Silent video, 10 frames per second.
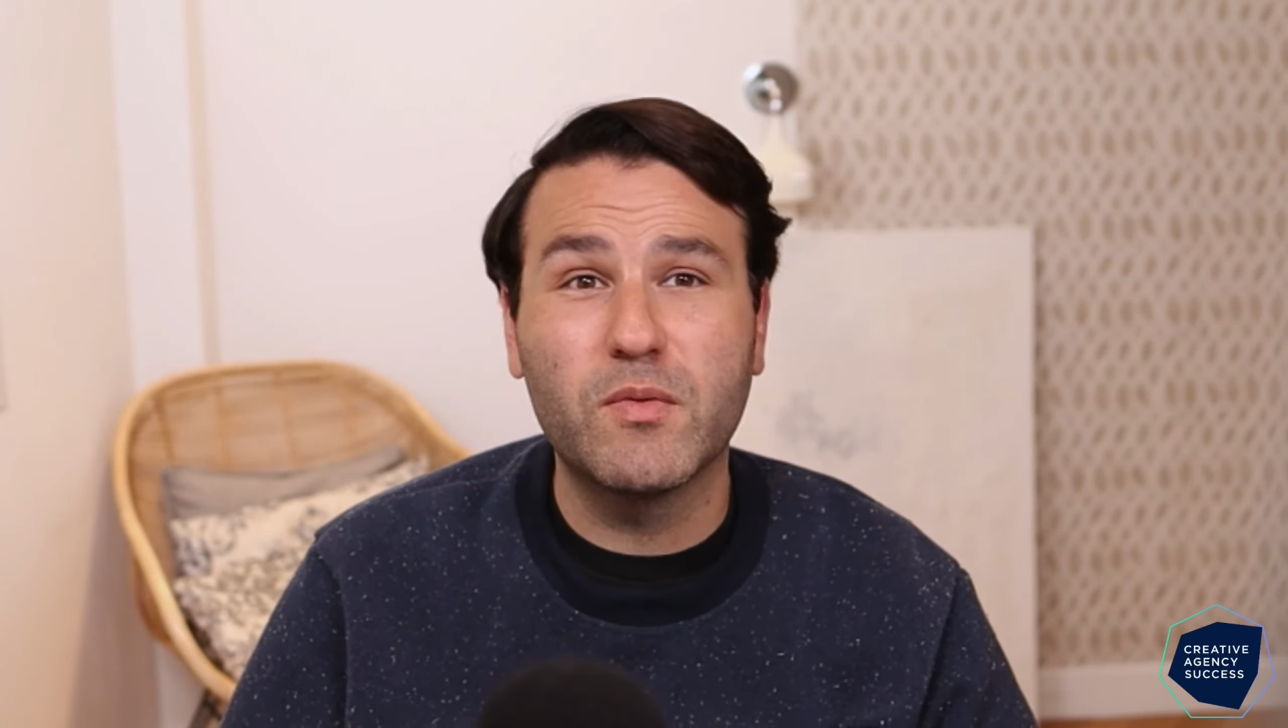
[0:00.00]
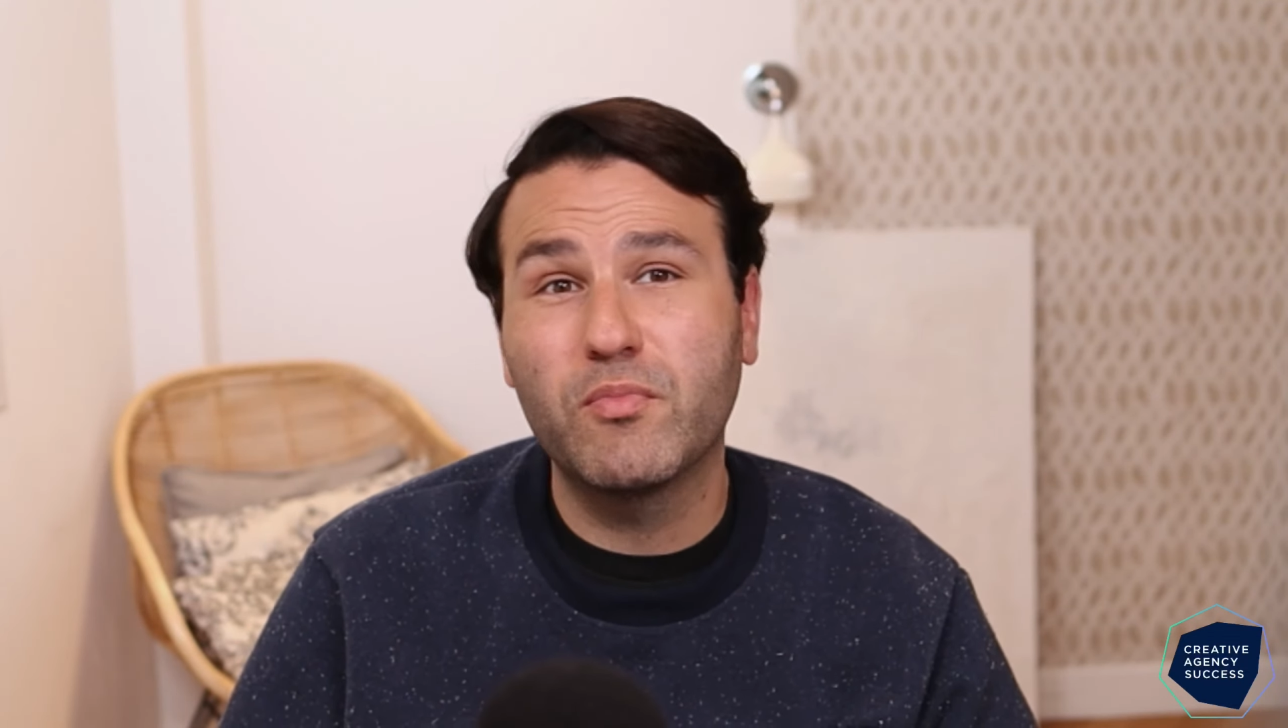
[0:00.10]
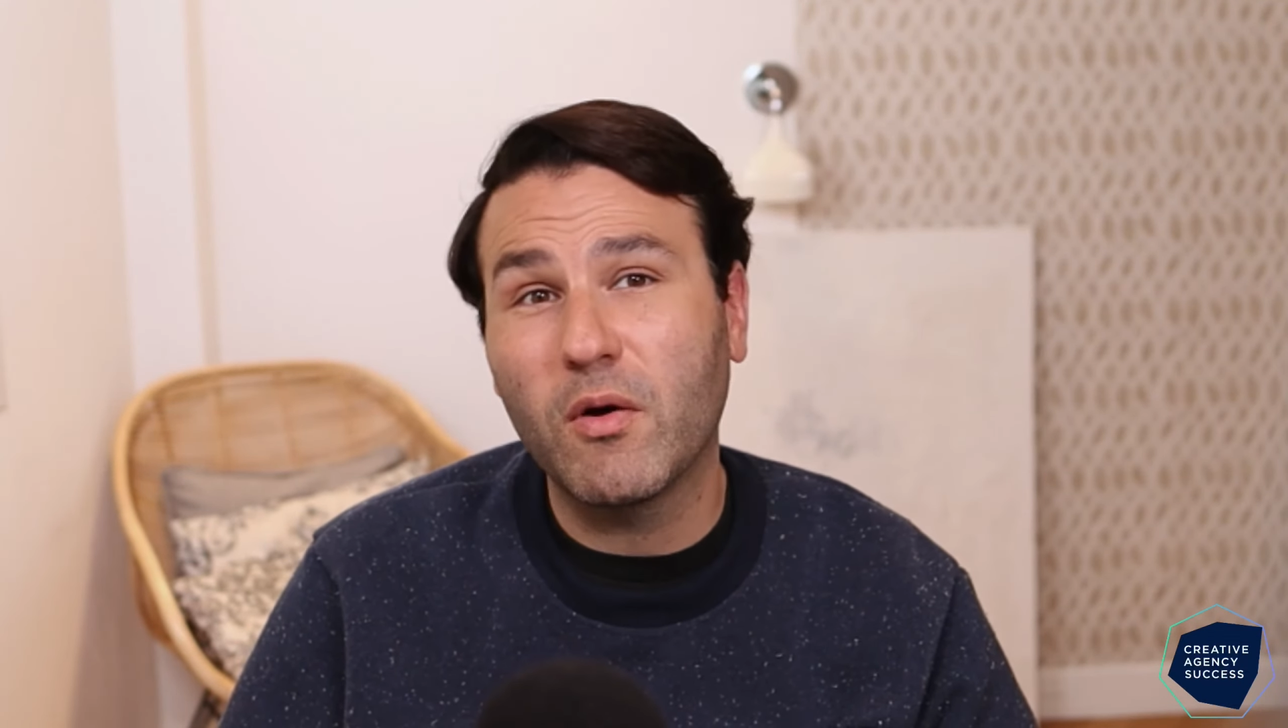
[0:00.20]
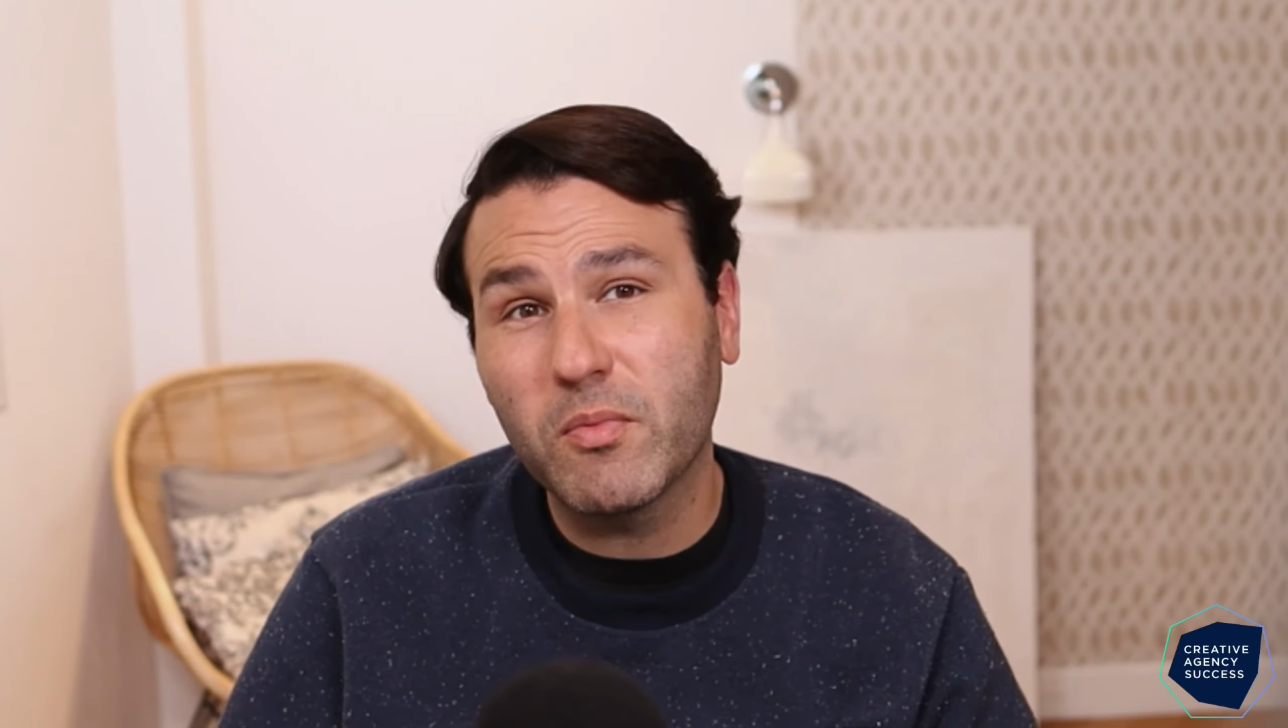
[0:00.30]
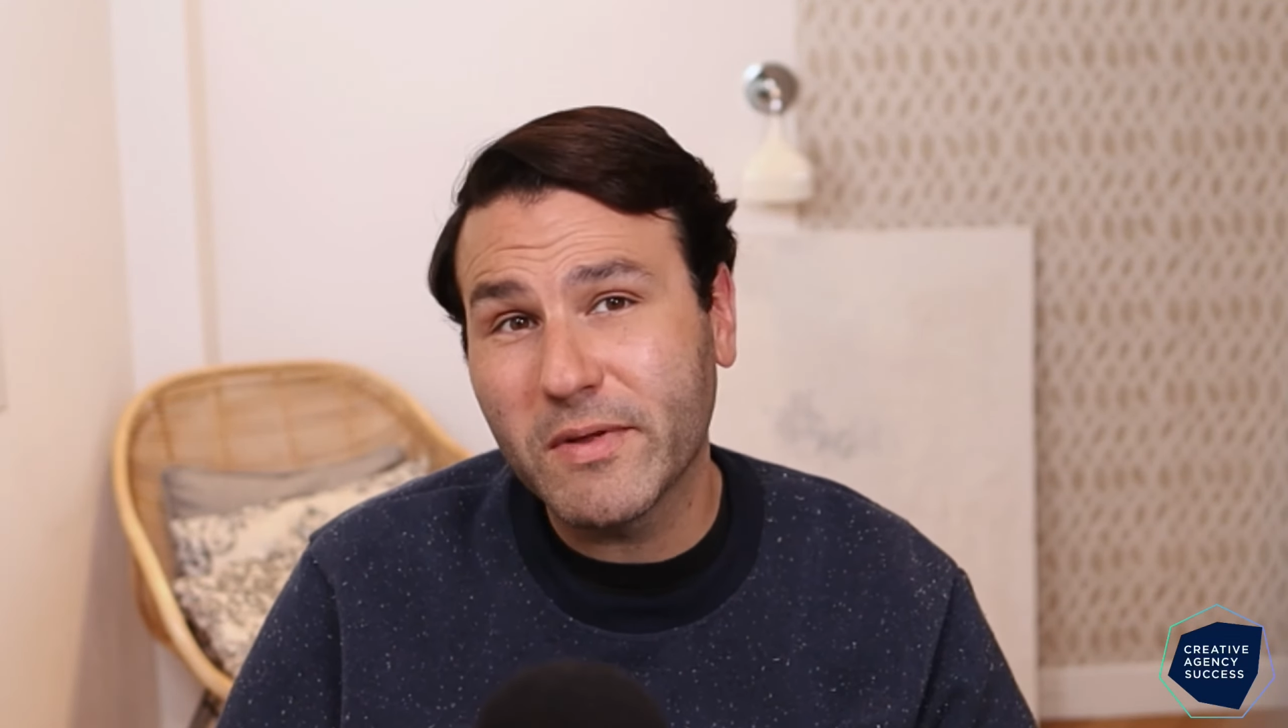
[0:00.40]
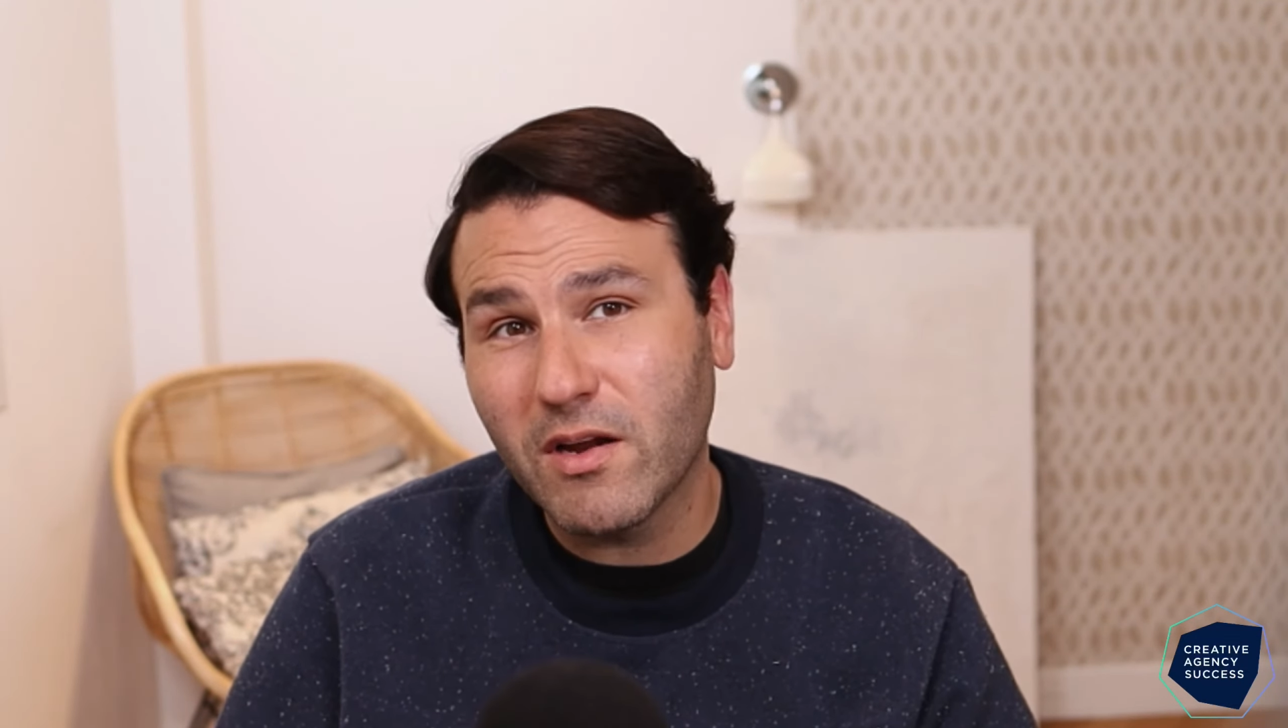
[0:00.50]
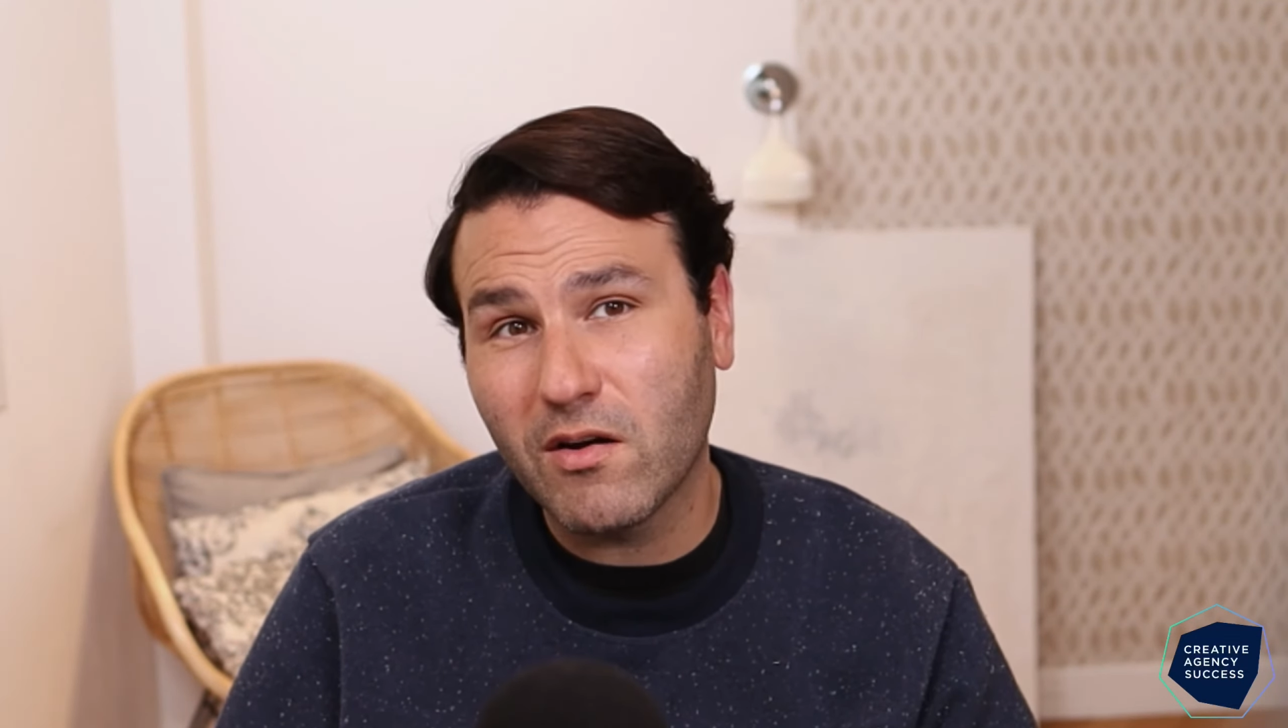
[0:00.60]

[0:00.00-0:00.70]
but probably